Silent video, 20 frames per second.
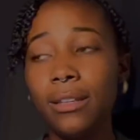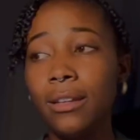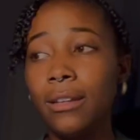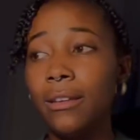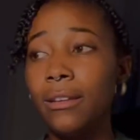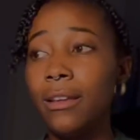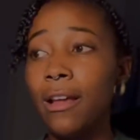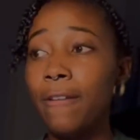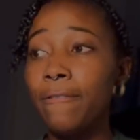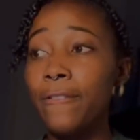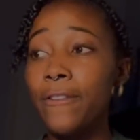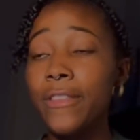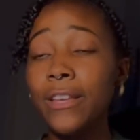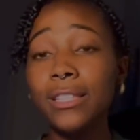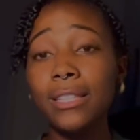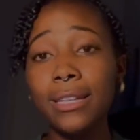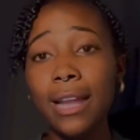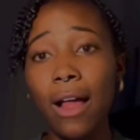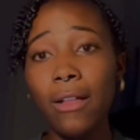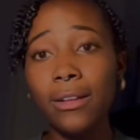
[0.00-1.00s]
Now, for
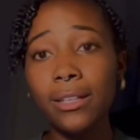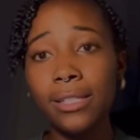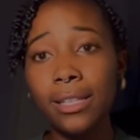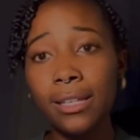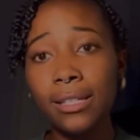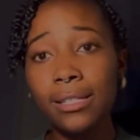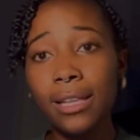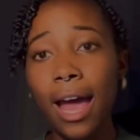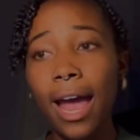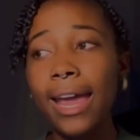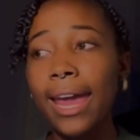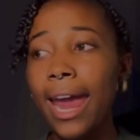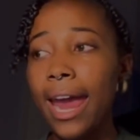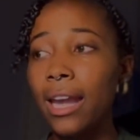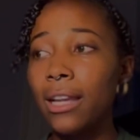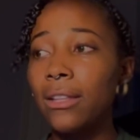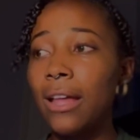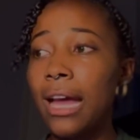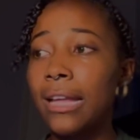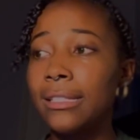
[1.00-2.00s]
this analysis, I
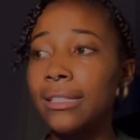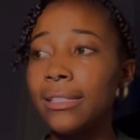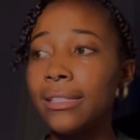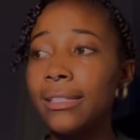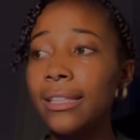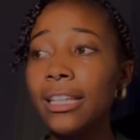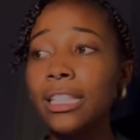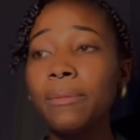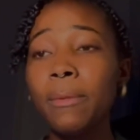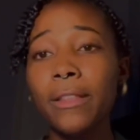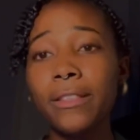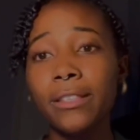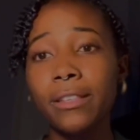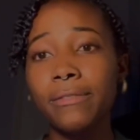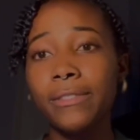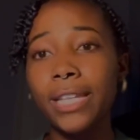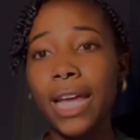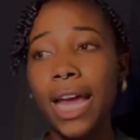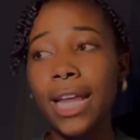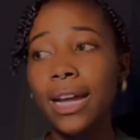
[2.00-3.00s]
analyzed 6 months
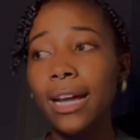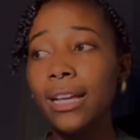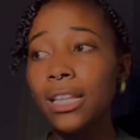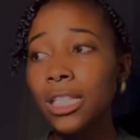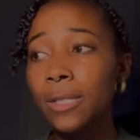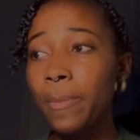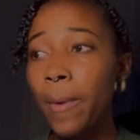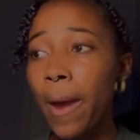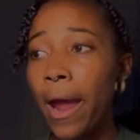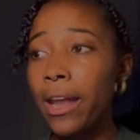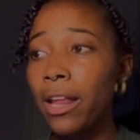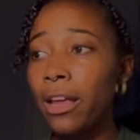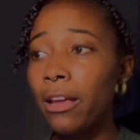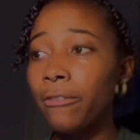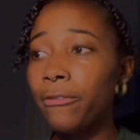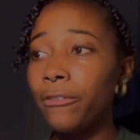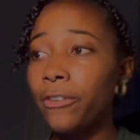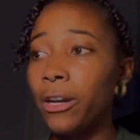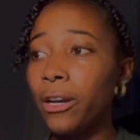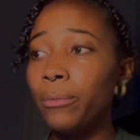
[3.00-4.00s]
of data spanning
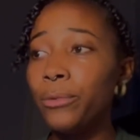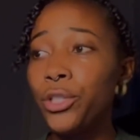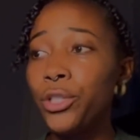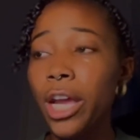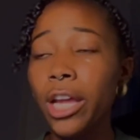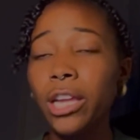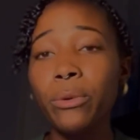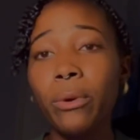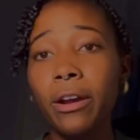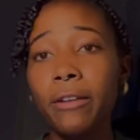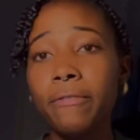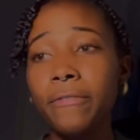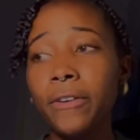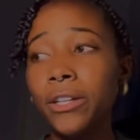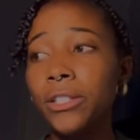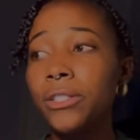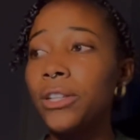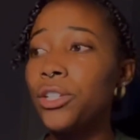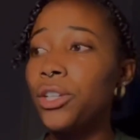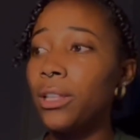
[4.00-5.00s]
from January 1st
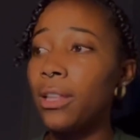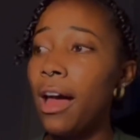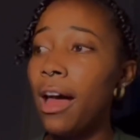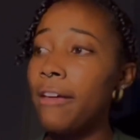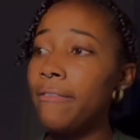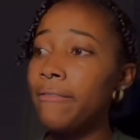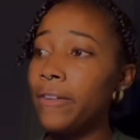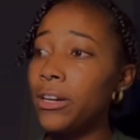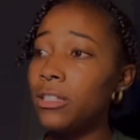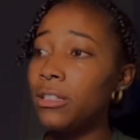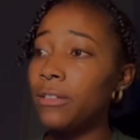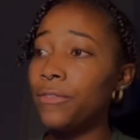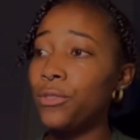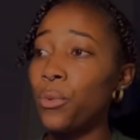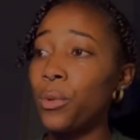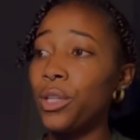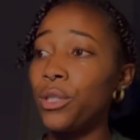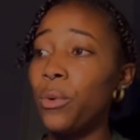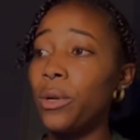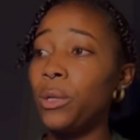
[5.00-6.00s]
to July 1st of
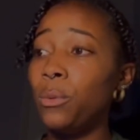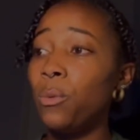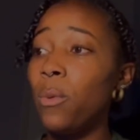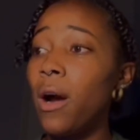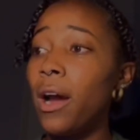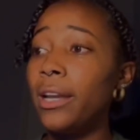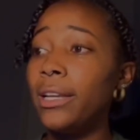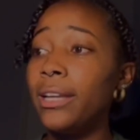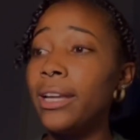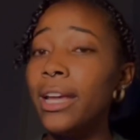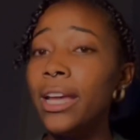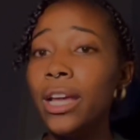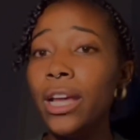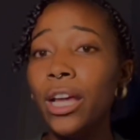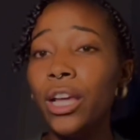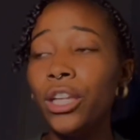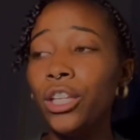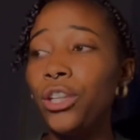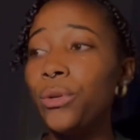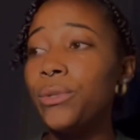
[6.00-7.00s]

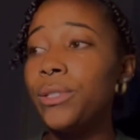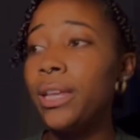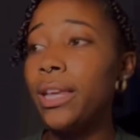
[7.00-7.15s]
2021 using